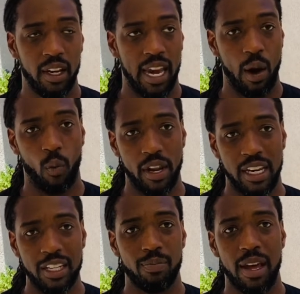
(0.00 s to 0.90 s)
And when
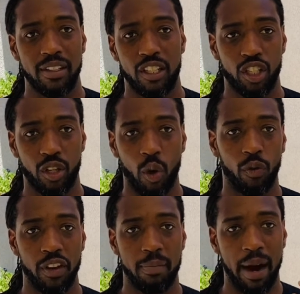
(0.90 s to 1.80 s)
his message is
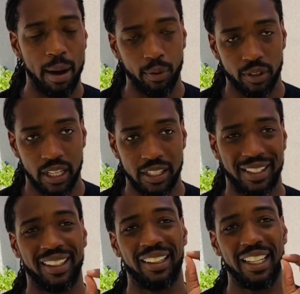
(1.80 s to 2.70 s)
over, the Bible says that
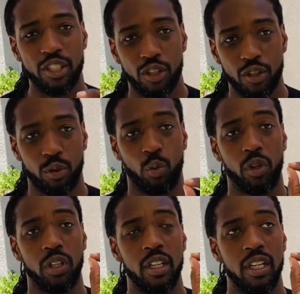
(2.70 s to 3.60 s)
the listeners
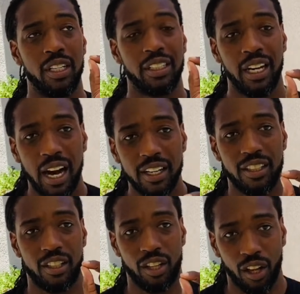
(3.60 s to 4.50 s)
were cut
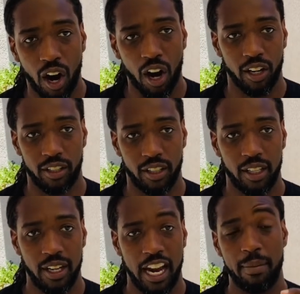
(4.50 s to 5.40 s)
to the heart
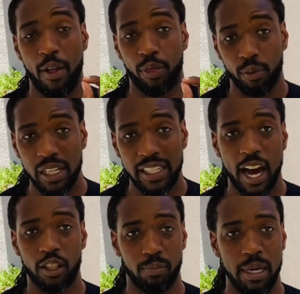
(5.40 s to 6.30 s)
and about
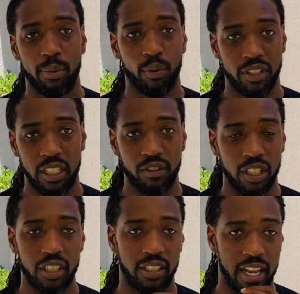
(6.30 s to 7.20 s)
3,000 people received
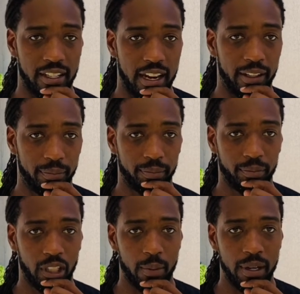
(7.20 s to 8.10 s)
Jesus that day.
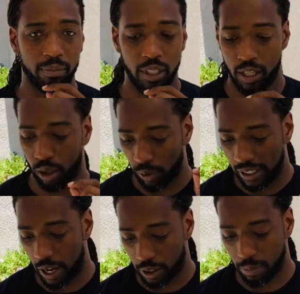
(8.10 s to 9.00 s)
I mean,
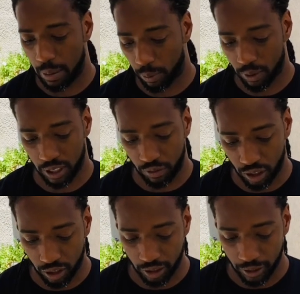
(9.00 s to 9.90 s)
3,000 people received
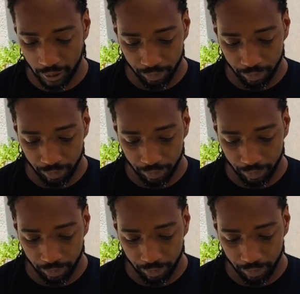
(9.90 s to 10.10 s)
Jesus.